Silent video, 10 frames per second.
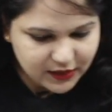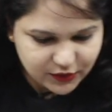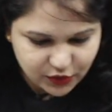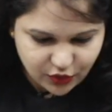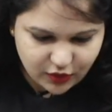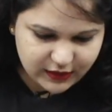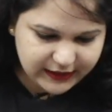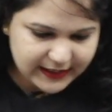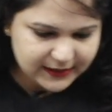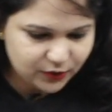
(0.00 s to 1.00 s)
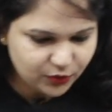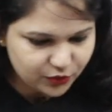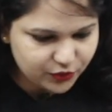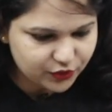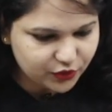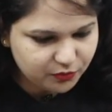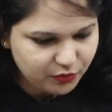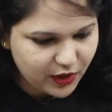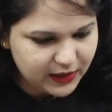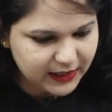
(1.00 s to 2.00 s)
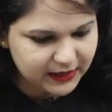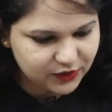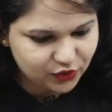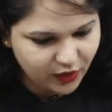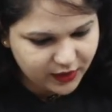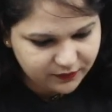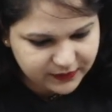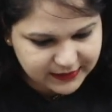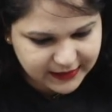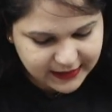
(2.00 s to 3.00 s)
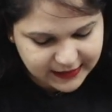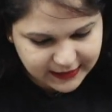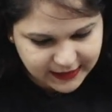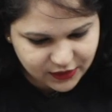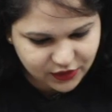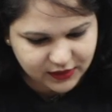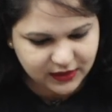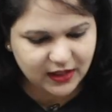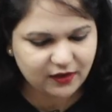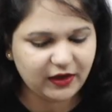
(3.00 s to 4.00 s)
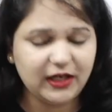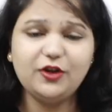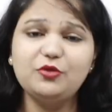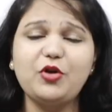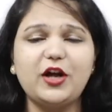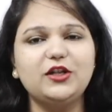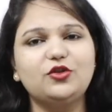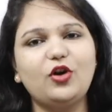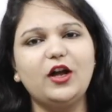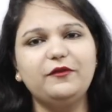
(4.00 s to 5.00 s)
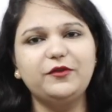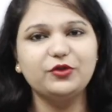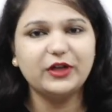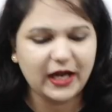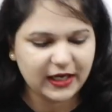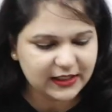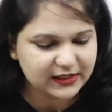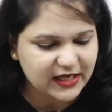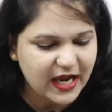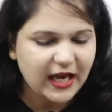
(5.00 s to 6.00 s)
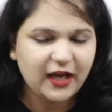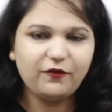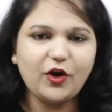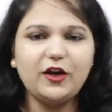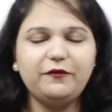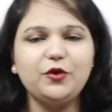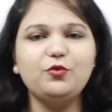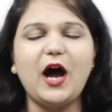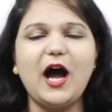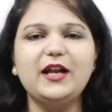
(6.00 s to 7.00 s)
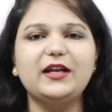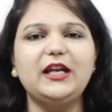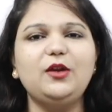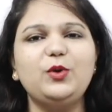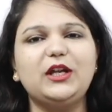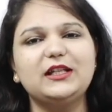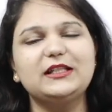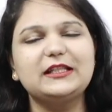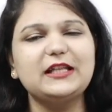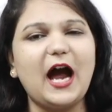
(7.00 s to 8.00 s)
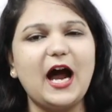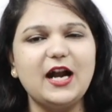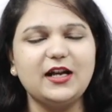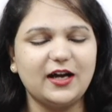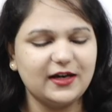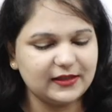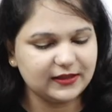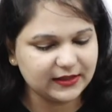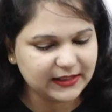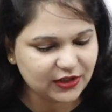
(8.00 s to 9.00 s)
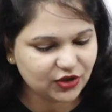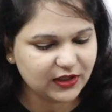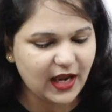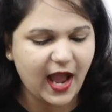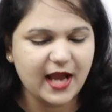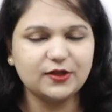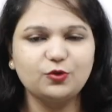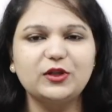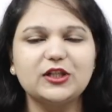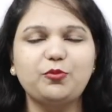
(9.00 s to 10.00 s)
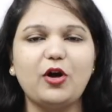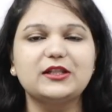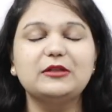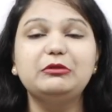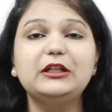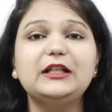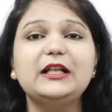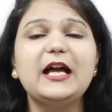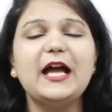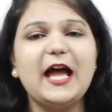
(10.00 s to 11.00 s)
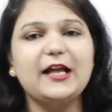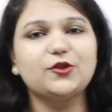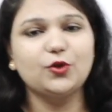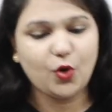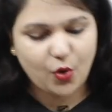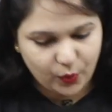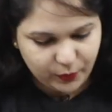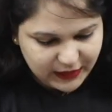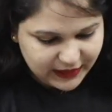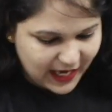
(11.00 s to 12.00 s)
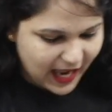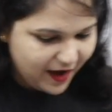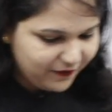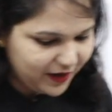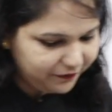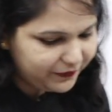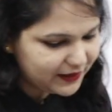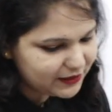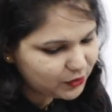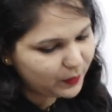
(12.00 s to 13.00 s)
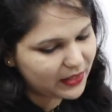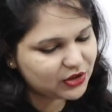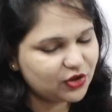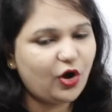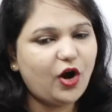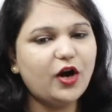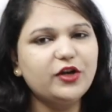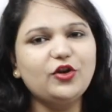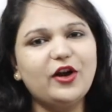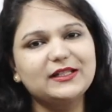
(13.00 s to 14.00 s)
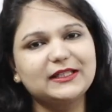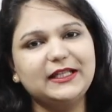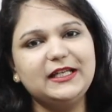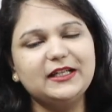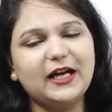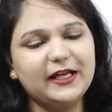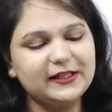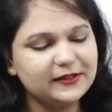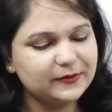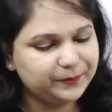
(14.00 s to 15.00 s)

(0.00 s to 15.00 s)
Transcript: So yes, Nuruz, good morning. Saurav is there, Nilesh is there. Very good morning to all of you guys. If all of you are ready, we can start our session as soon as possible. So we can have our first question on your screen, guys.